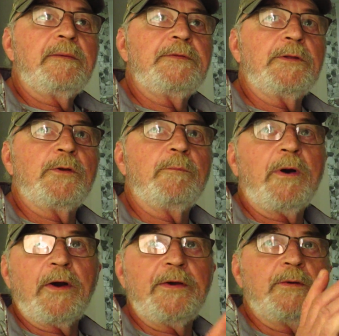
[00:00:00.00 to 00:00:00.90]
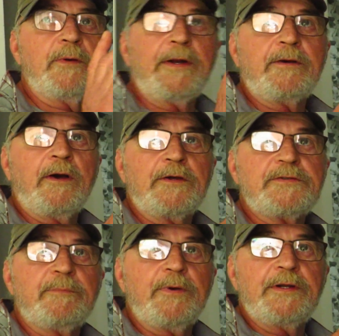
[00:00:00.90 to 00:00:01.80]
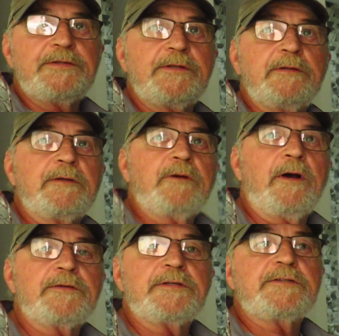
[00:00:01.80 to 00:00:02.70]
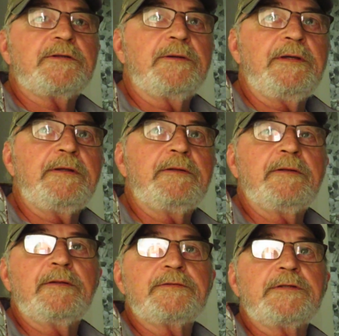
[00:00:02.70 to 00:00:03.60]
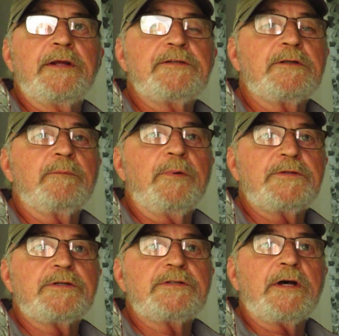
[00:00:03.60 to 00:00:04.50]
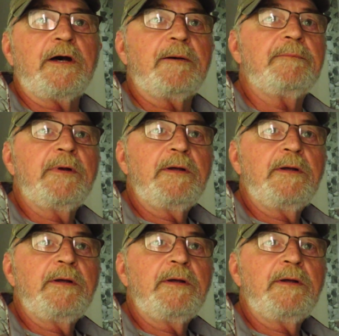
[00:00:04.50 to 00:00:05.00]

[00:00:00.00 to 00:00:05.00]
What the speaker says: The little barrio right across the bridge and across the street, there's a nice little butcher shop,